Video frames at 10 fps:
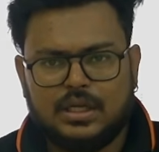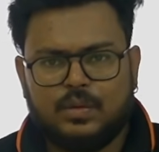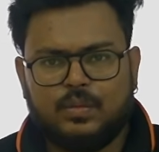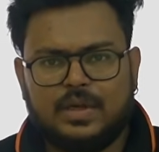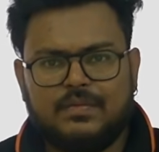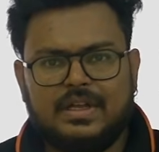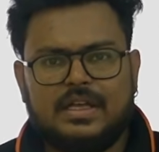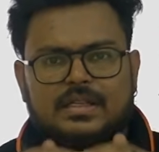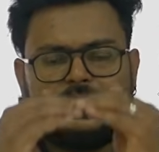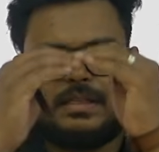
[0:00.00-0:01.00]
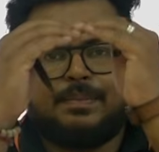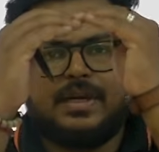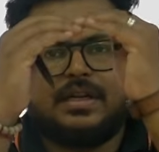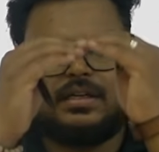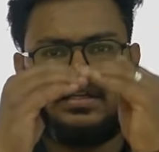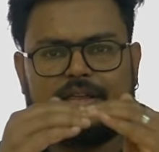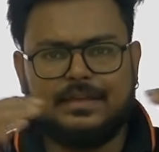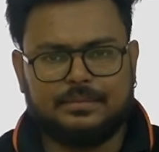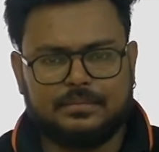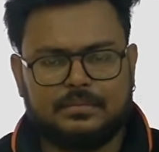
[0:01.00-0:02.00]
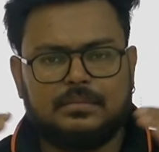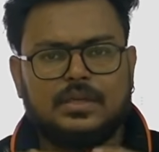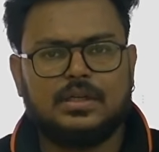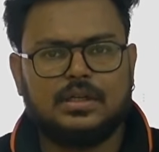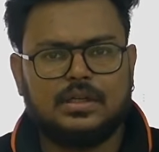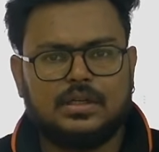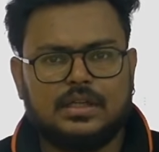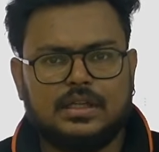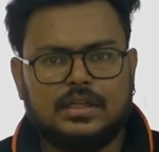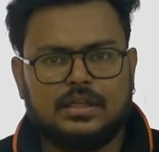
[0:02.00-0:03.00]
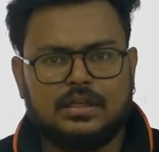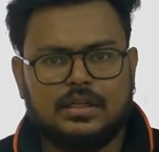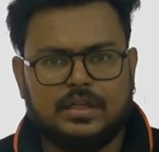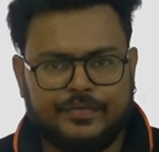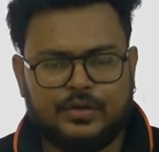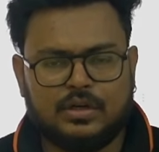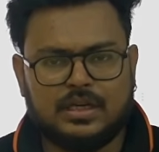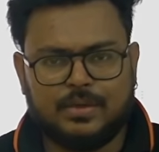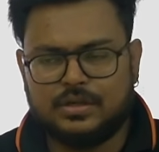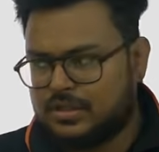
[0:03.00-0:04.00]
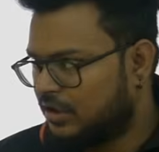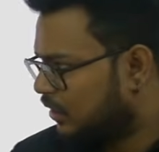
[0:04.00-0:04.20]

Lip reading: When we separate them, if we talk about